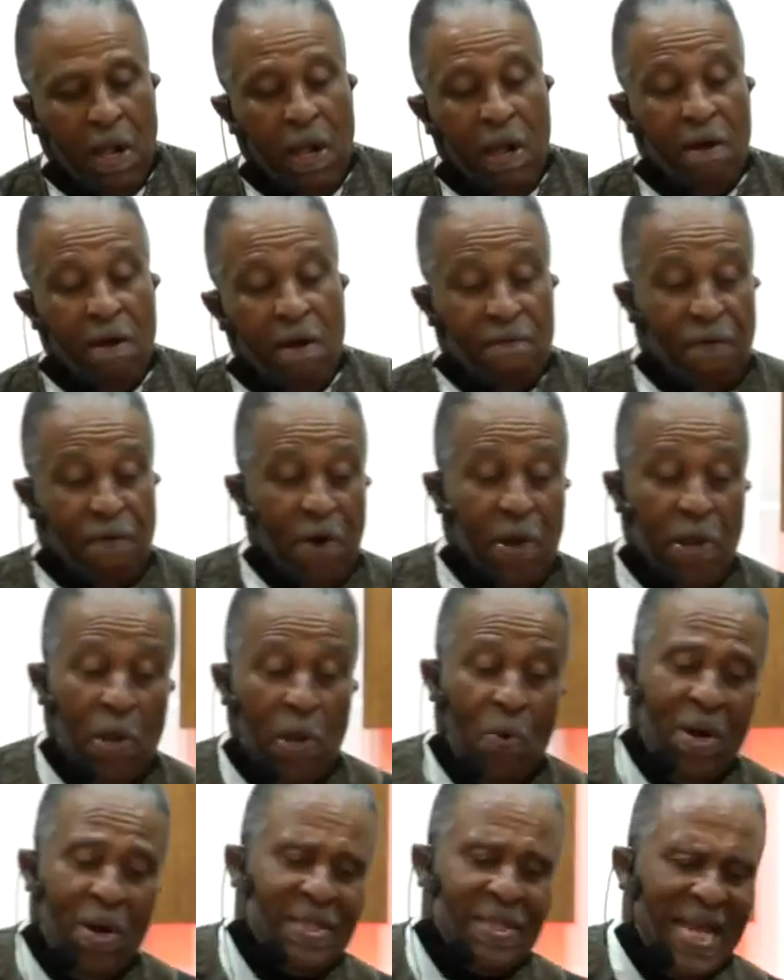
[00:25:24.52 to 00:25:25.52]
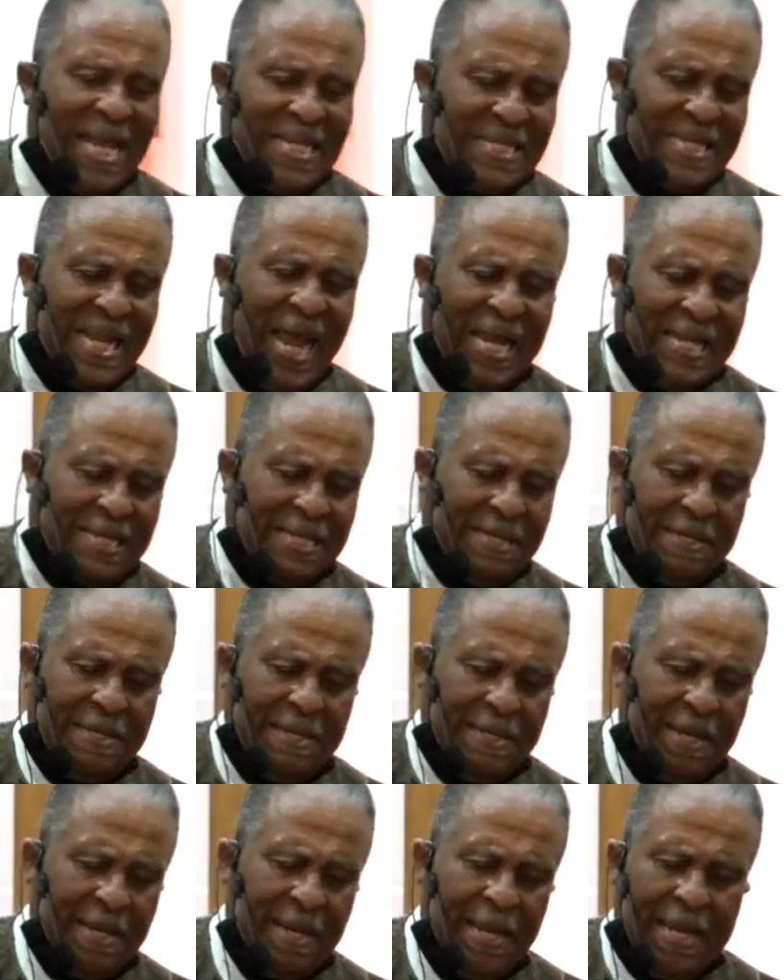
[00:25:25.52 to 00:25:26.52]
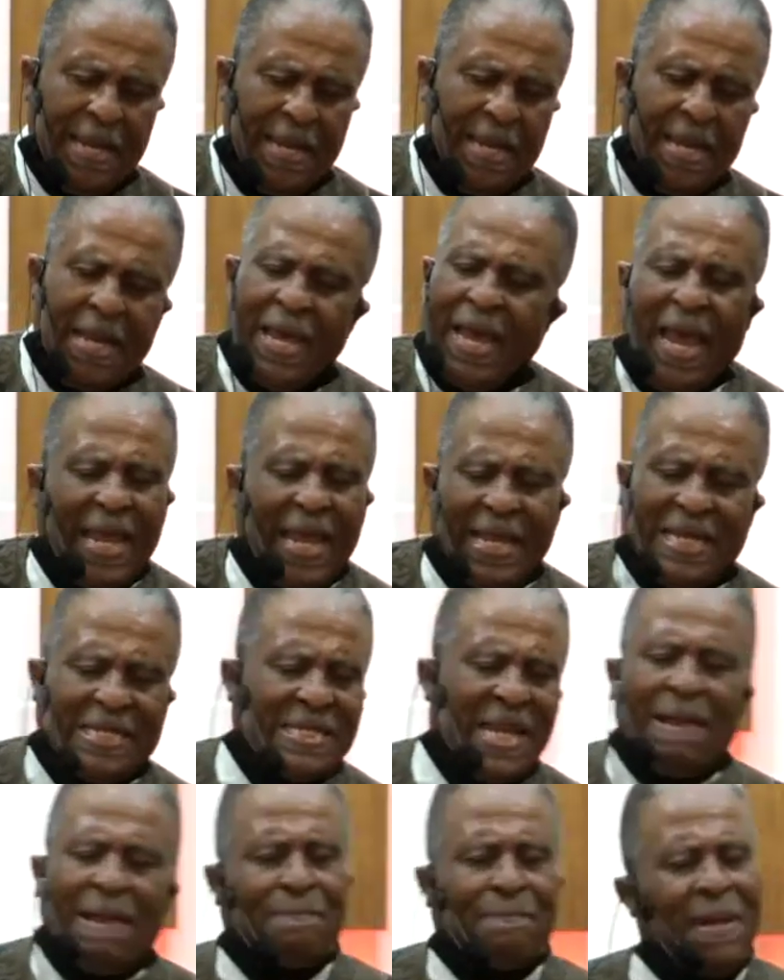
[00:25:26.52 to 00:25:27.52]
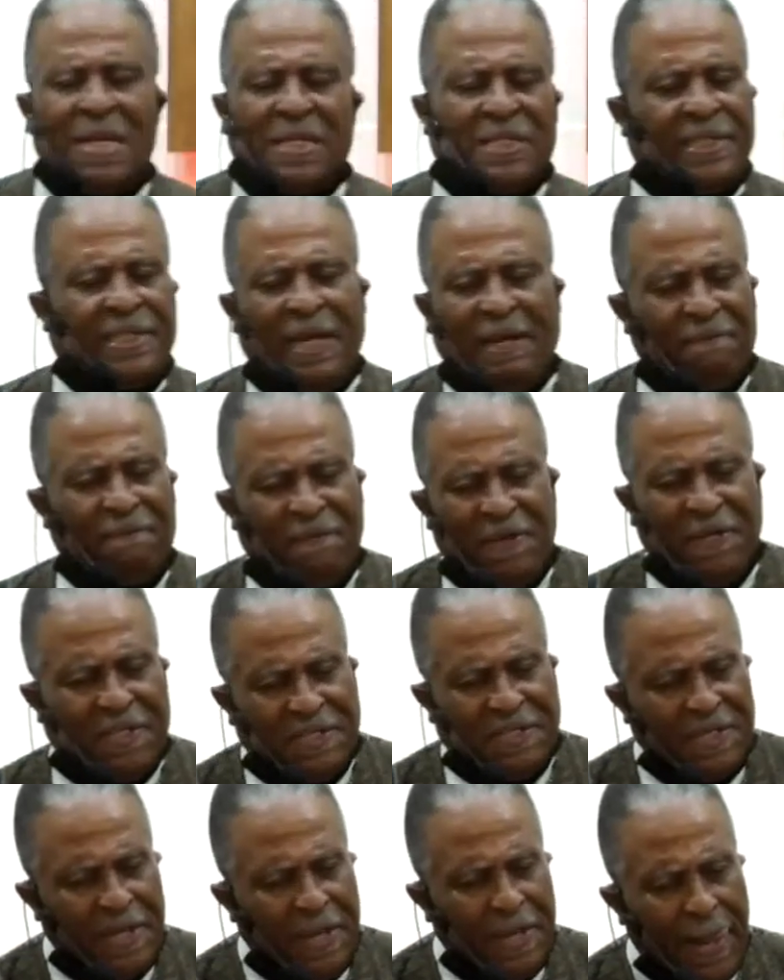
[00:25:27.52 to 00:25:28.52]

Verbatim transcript: for you. And that's not, that's not being selfish.